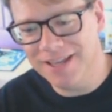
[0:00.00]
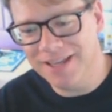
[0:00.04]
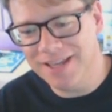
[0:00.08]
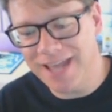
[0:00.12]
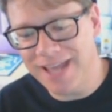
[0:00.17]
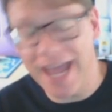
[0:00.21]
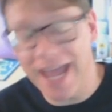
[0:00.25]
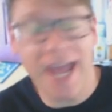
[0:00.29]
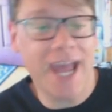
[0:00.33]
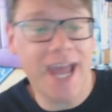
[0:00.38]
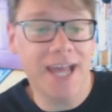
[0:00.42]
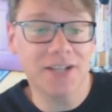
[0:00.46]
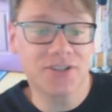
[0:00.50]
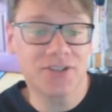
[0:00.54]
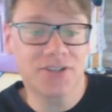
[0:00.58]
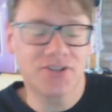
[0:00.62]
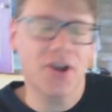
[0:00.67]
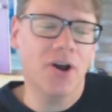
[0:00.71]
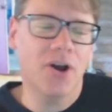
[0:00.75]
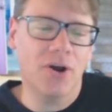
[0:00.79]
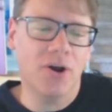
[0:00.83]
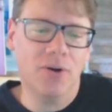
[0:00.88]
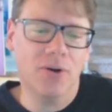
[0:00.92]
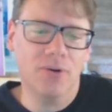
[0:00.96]
and
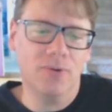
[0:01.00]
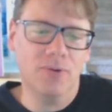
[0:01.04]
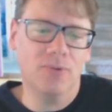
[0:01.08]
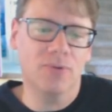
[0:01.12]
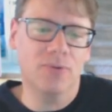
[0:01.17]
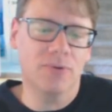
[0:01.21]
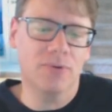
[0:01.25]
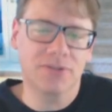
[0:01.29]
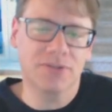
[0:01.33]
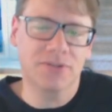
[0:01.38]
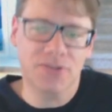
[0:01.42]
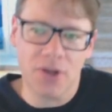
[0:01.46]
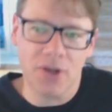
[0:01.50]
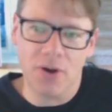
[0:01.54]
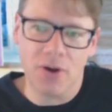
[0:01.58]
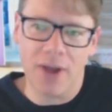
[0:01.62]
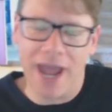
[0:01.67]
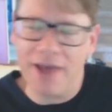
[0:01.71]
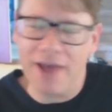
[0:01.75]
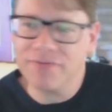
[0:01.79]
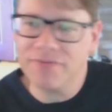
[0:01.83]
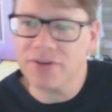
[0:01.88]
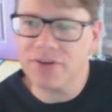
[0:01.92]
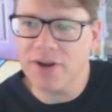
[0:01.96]
so so
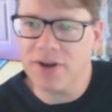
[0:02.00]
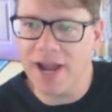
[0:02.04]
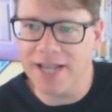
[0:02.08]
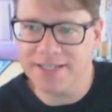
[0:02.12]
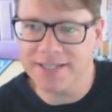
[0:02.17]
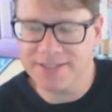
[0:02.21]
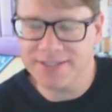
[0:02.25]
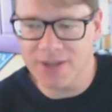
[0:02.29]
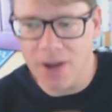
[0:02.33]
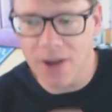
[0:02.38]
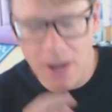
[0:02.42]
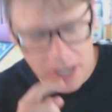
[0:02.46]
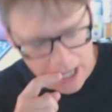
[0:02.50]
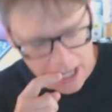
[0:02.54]
after I saw